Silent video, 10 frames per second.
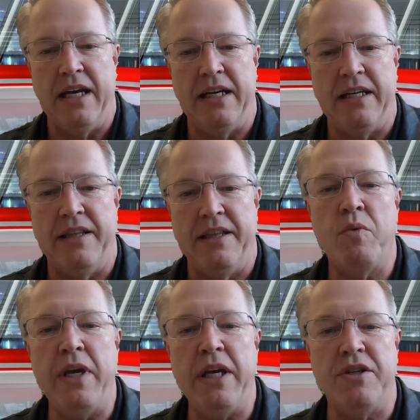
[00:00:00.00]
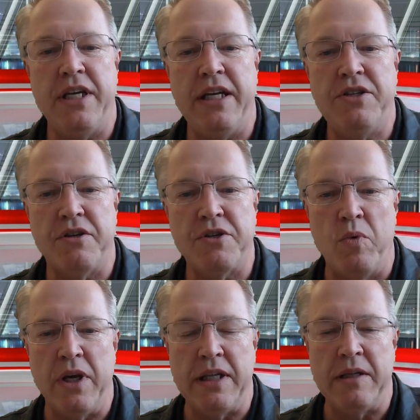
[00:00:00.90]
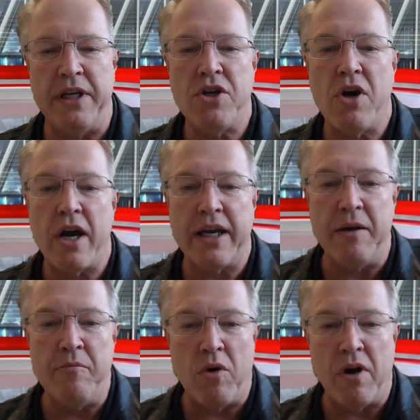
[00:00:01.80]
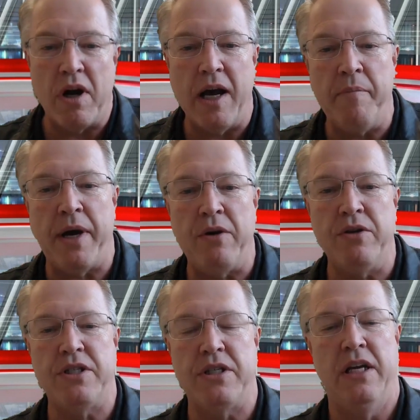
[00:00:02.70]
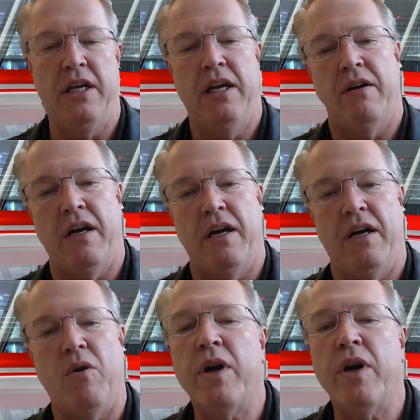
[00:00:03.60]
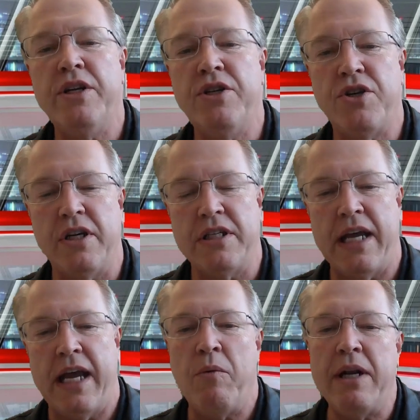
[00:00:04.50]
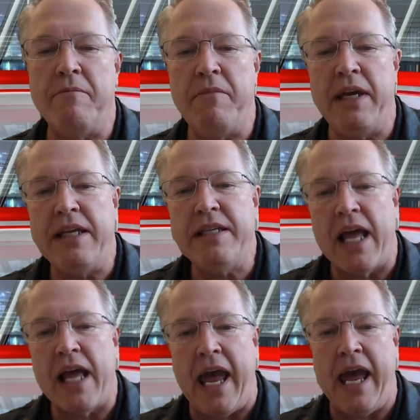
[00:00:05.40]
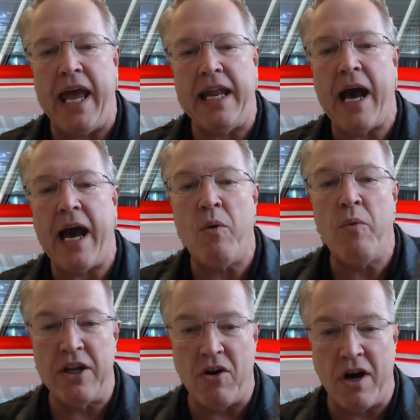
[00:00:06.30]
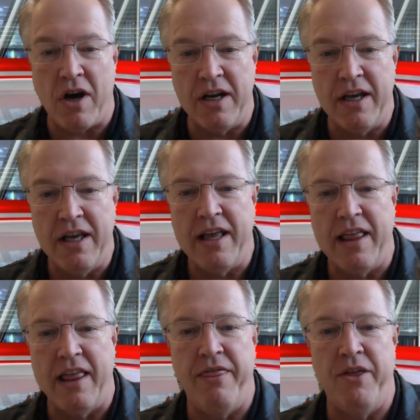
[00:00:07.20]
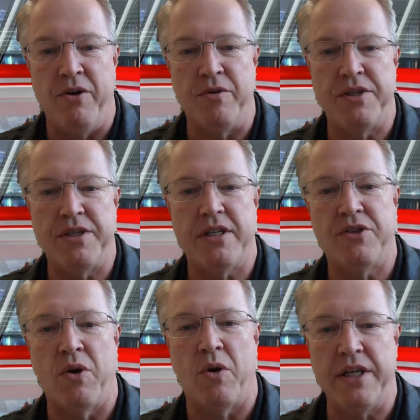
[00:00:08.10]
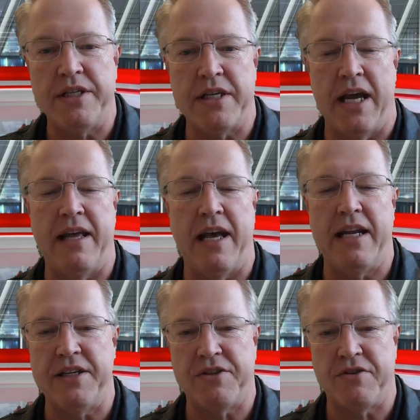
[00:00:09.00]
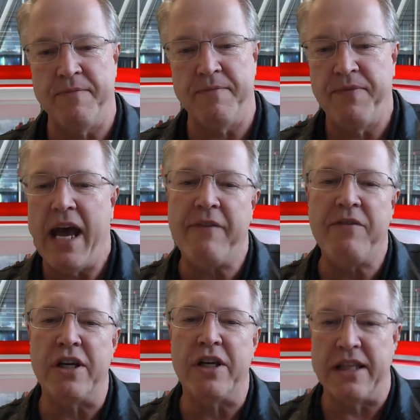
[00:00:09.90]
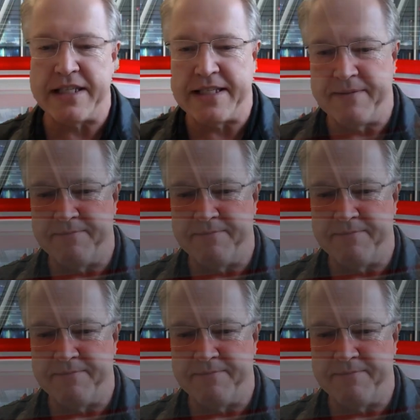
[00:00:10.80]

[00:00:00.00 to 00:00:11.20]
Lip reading: this week your teachers will be talking more about Orange Shirt Day, what it means, and how we can honor those stories and that history. Have a look at this.